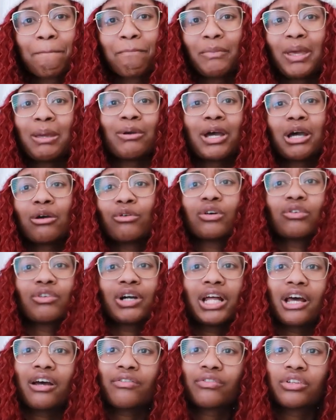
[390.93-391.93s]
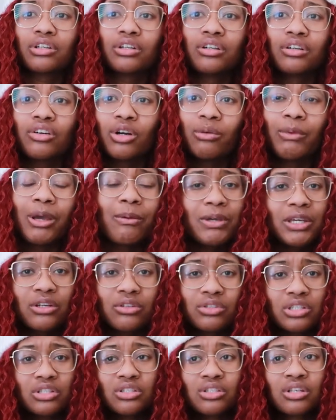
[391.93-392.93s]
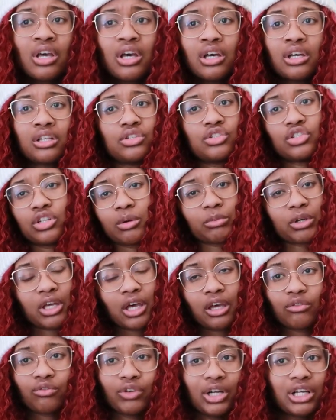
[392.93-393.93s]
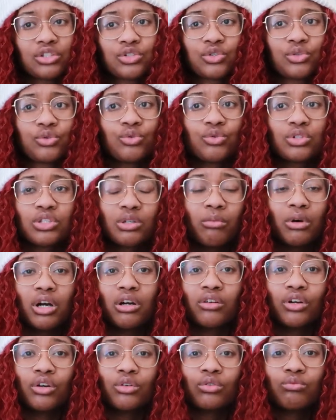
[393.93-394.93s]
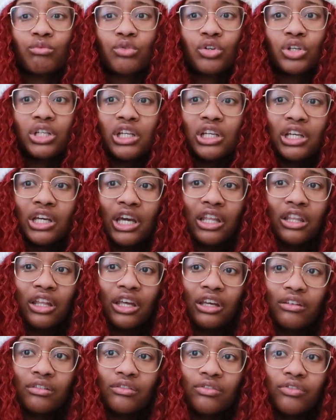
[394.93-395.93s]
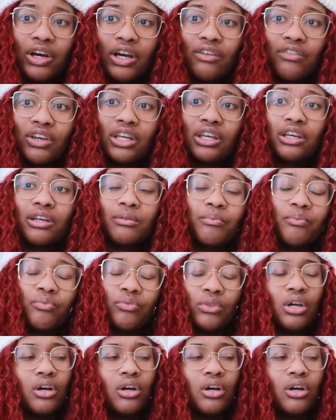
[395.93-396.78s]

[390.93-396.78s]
Maybe I will right after. Or maybe I'll just jump cut right to tomorrow morning at like 5 a.m.